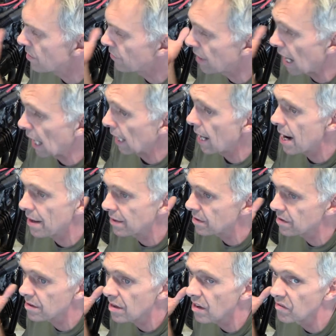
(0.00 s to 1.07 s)
I've got a lot of the
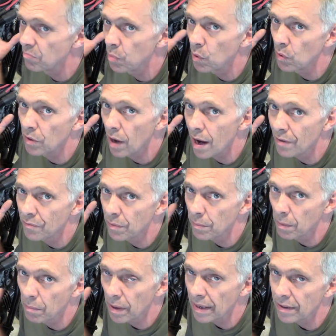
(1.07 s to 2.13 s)
stuff pulled off from
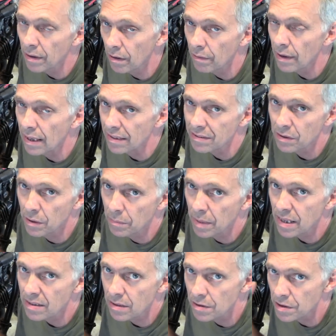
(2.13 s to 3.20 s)
the bike already so it
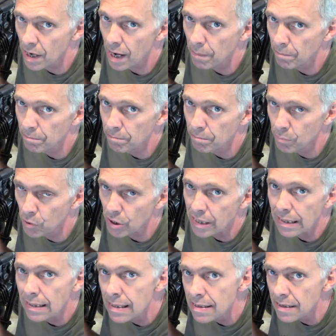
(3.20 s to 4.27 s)
makes the job pretty
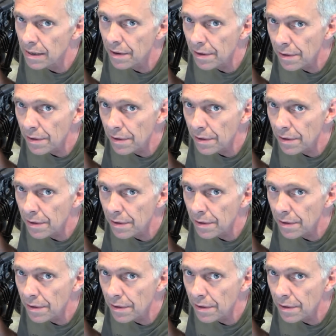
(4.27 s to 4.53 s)
easy to